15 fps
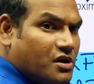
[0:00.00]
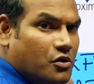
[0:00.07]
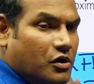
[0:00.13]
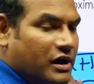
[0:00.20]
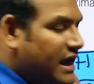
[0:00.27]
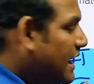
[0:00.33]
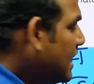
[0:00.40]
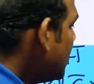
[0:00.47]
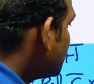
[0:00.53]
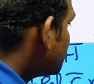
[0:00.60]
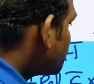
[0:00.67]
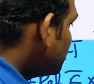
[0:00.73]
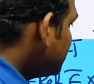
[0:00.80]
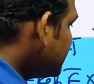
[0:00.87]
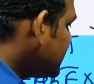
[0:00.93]
Okay.
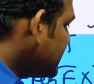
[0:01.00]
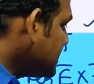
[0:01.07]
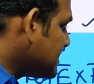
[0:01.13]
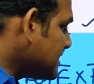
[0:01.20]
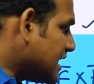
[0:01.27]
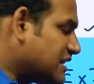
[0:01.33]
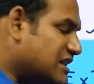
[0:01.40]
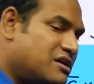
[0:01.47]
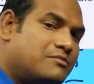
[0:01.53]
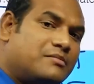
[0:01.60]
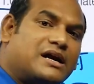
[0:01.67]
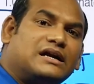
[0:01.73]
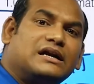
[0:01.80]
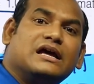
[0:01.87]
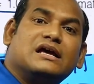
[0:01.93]
So this is nothing
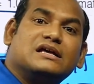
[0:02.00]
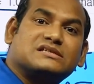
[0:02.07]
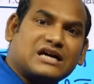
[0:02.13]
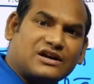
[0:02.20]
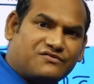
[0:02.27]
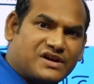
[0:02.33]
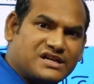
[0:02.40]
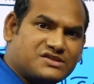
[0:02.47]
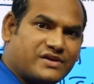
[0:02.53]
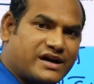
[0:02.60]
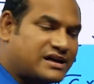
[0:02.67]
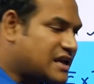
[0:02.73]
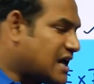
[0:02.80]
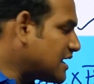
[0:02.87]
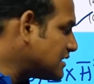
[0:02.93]
but surface
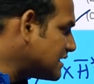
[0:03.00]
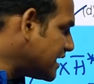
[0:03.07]
vector